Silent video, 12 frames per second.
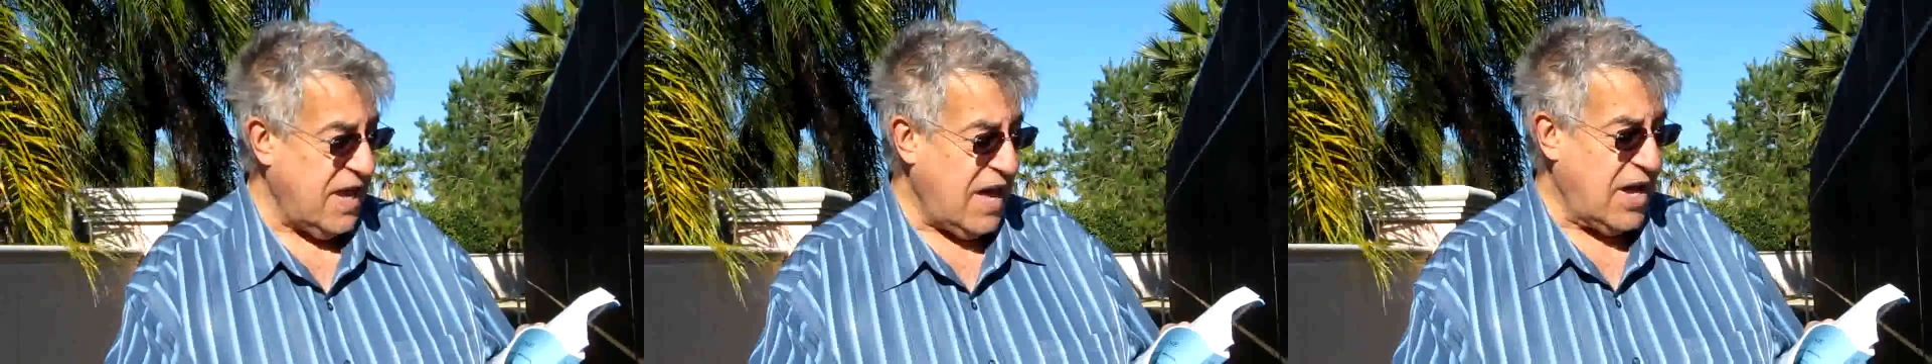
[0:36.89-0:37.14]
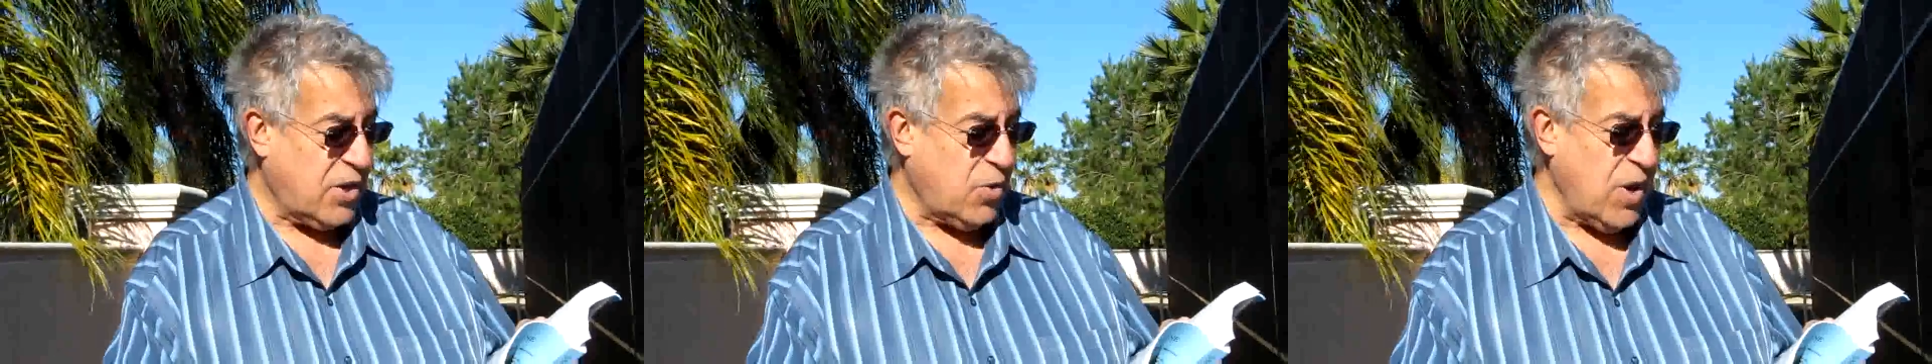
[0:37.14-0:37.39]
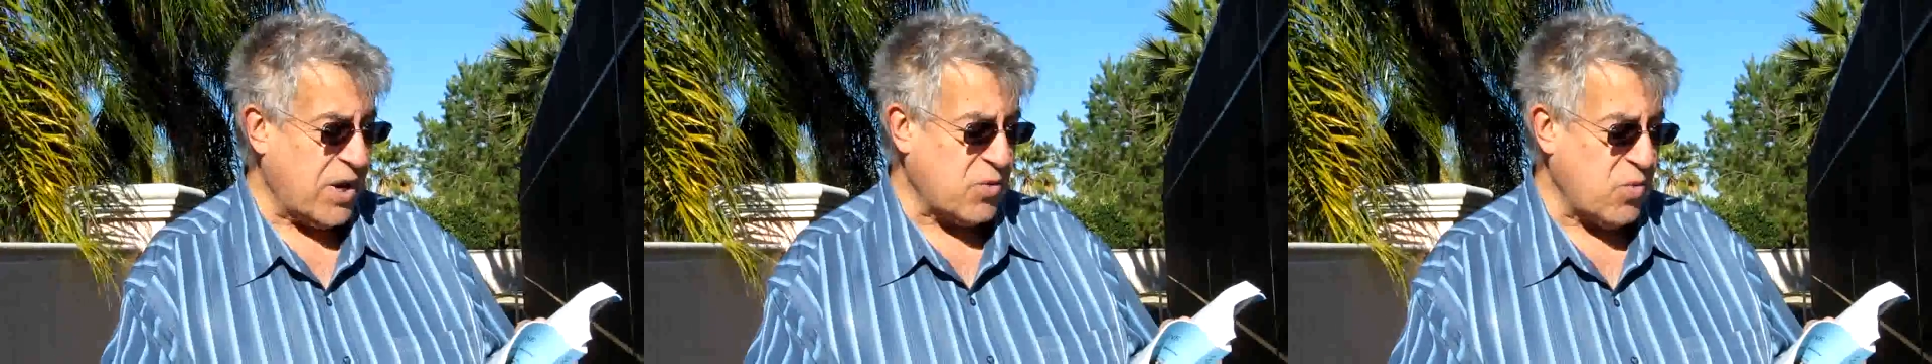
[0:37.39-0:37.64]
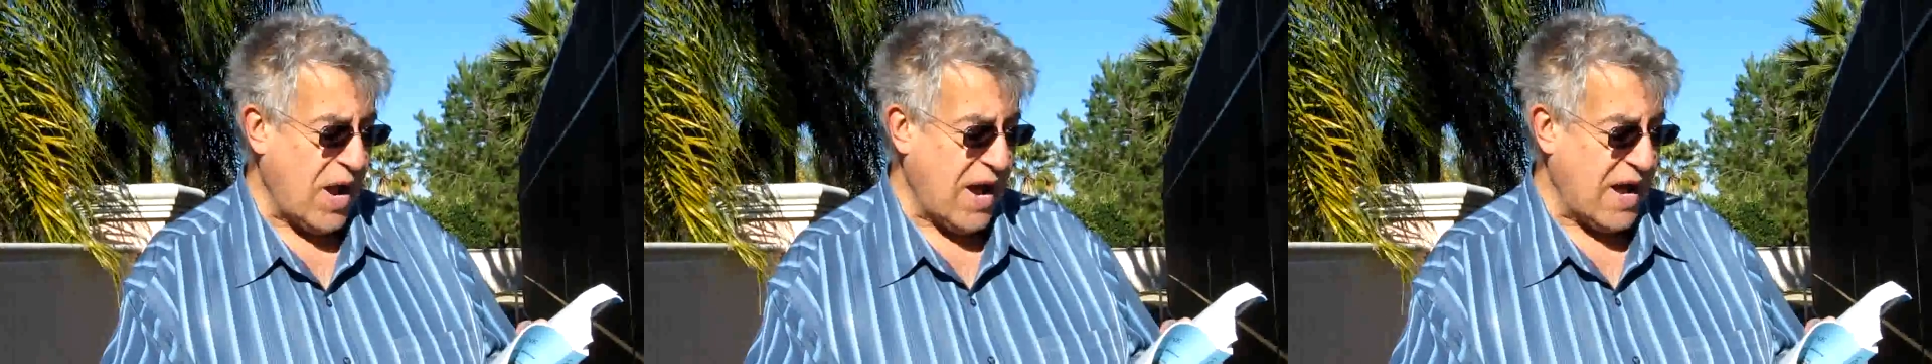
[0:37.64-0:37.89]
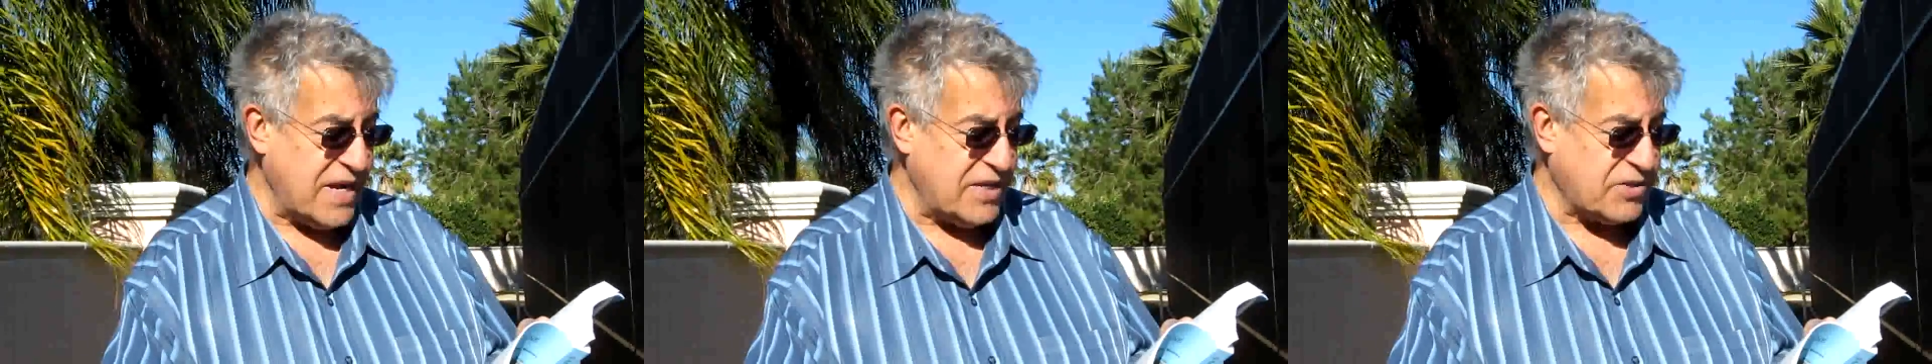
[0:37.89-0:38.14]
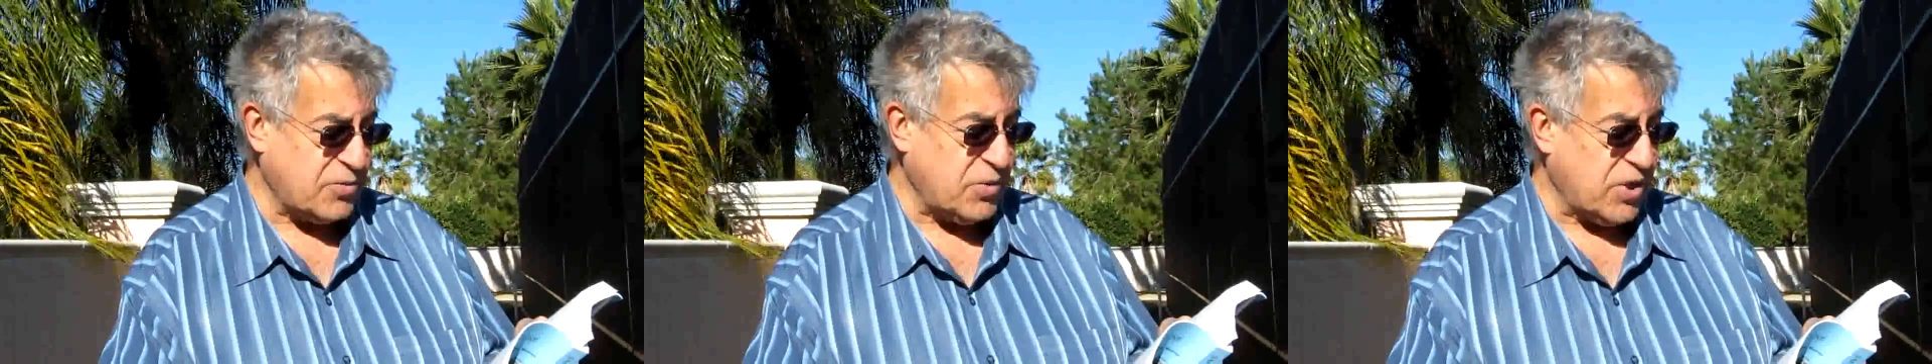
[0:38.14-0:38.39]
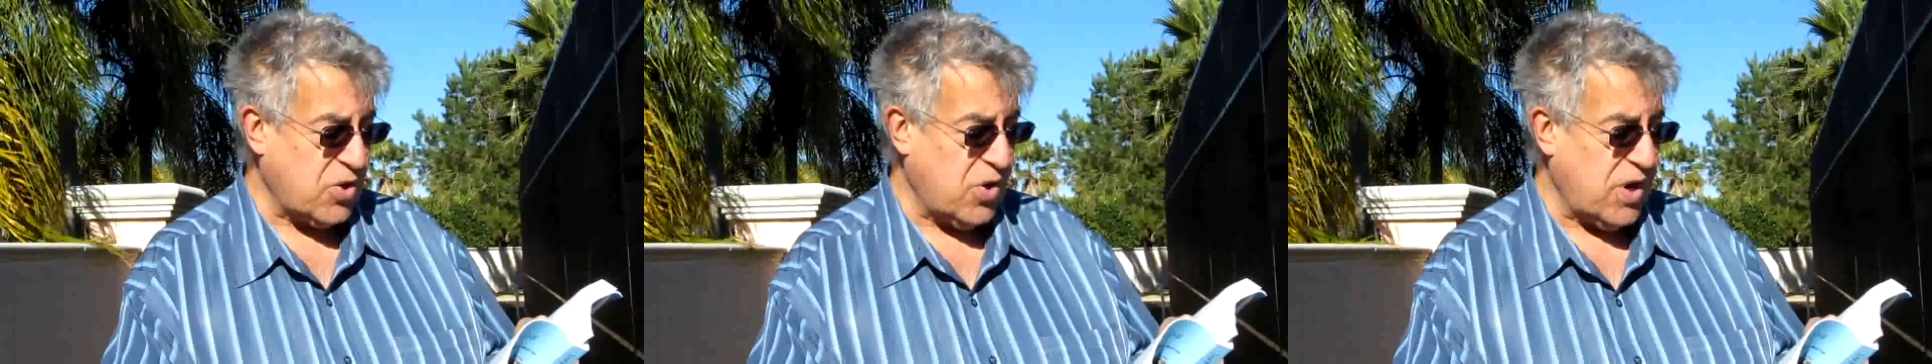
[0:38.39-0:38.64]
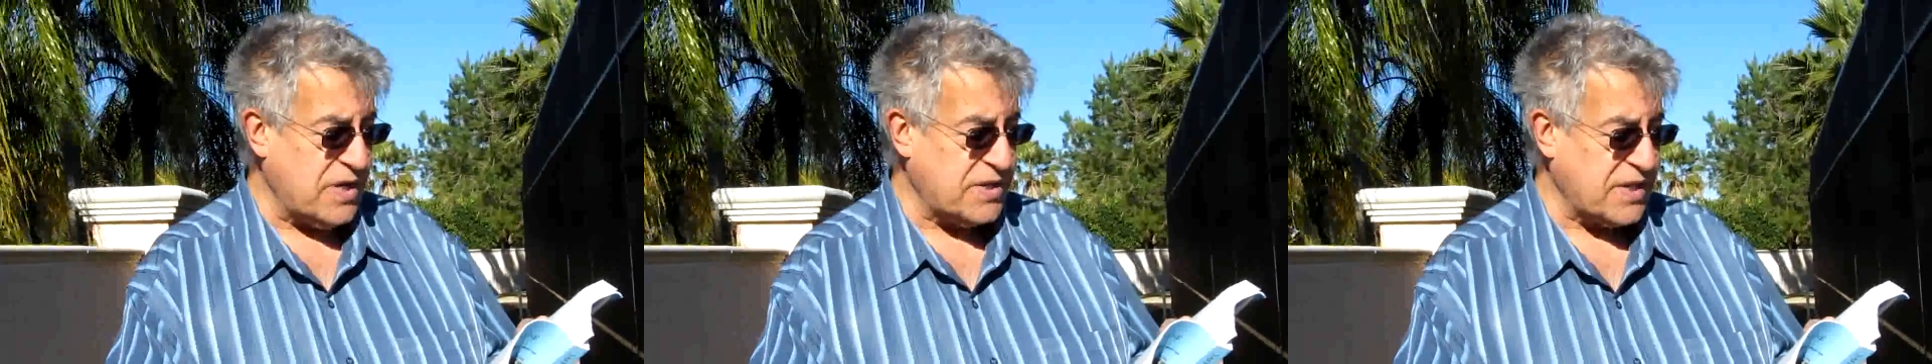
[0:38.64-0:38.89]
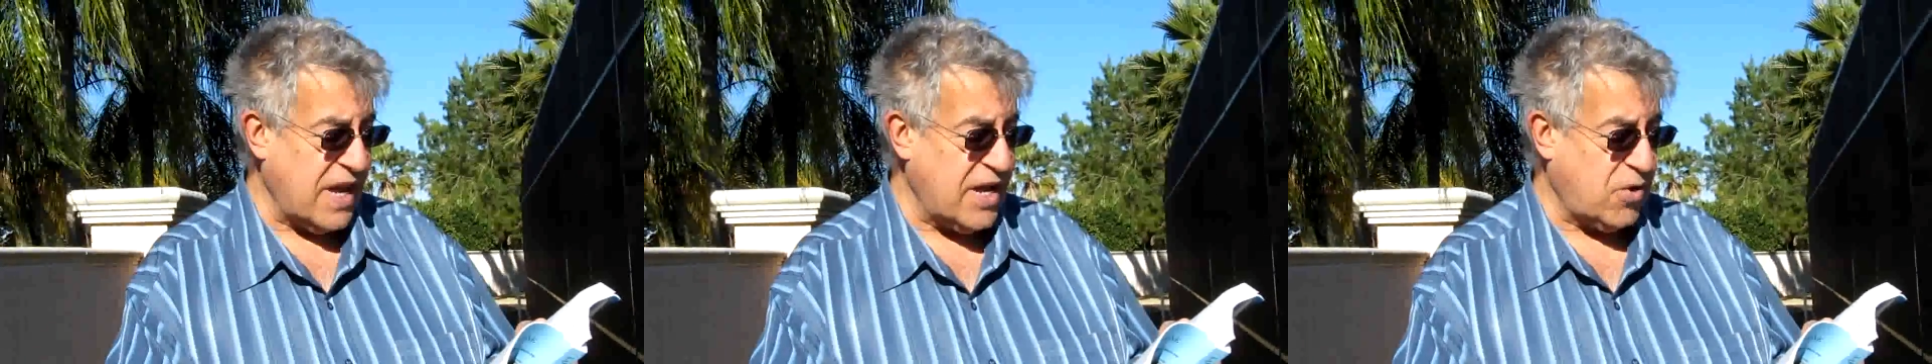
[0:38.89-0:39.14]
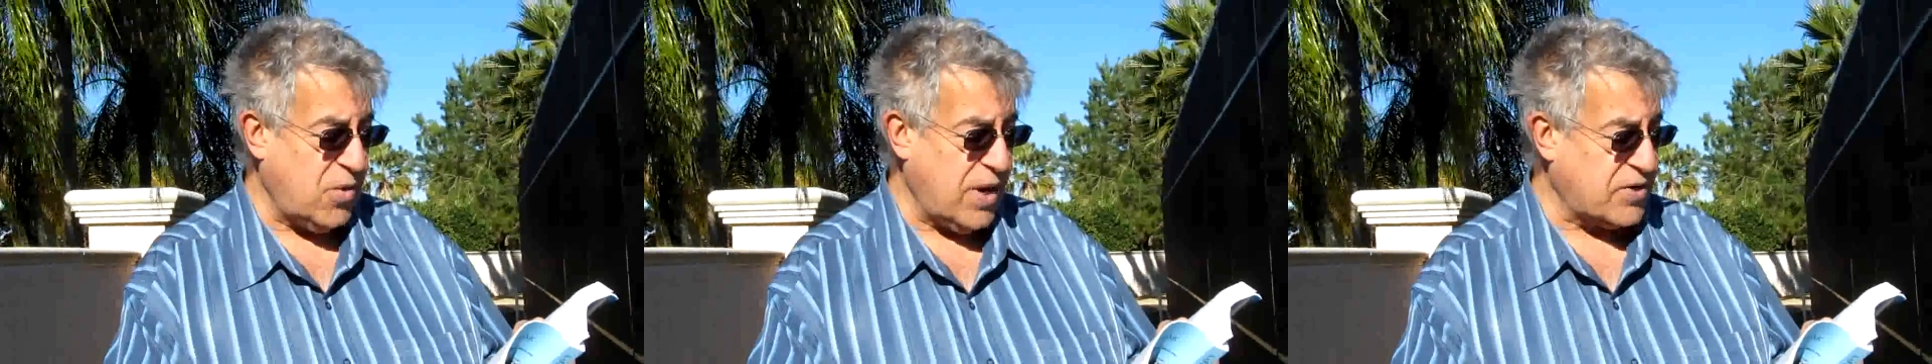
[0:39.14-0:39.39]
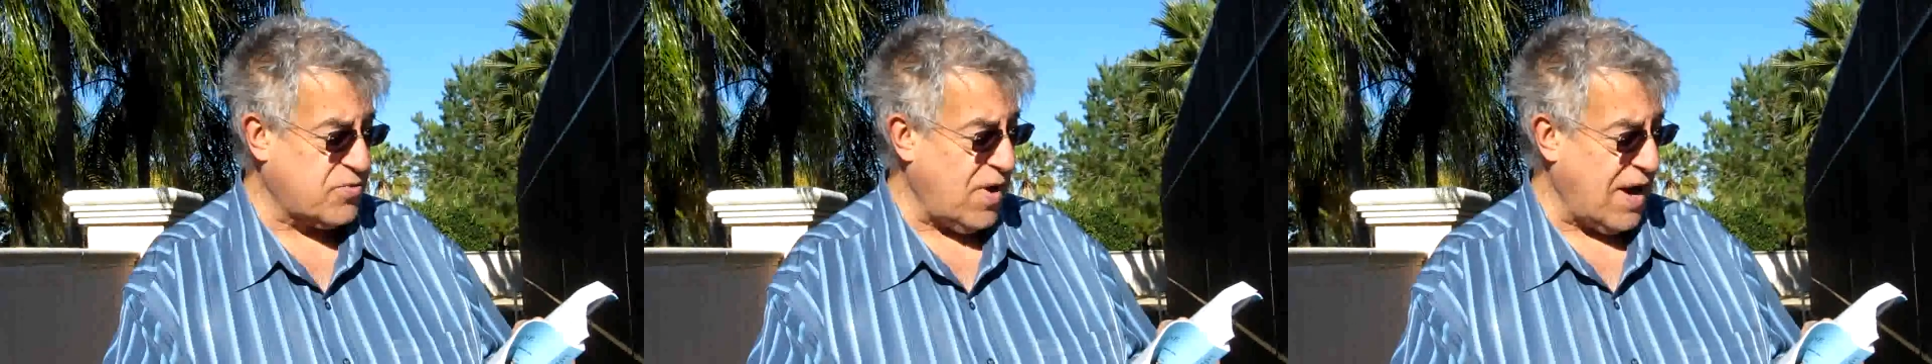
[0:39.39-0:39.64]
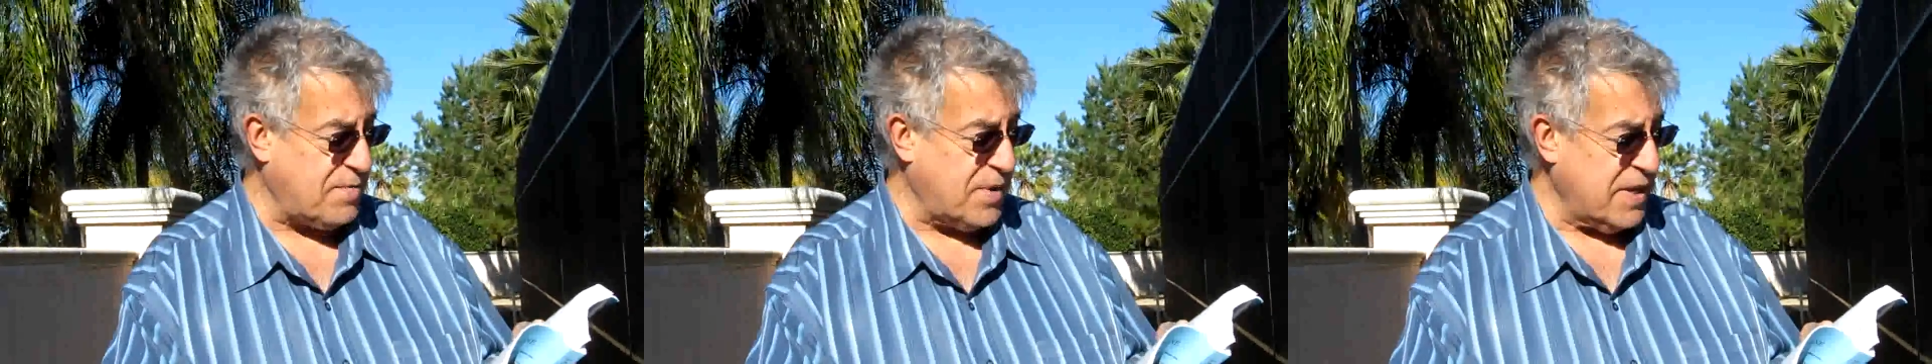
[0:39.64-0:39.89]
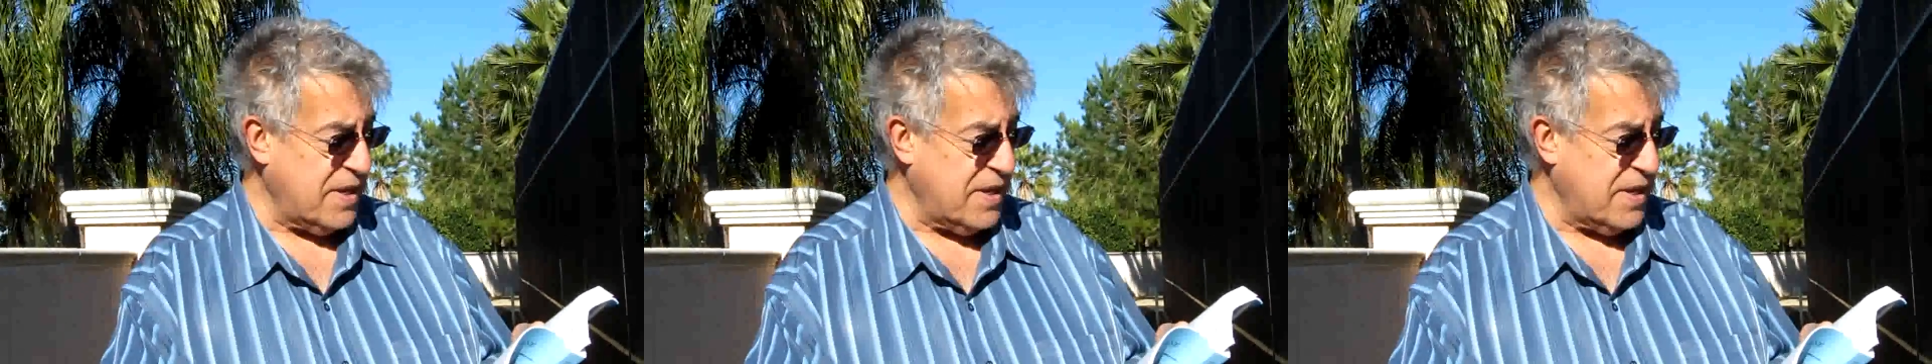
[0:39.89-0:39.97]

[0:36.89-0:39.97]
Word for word: A quick rise will cause a quick drop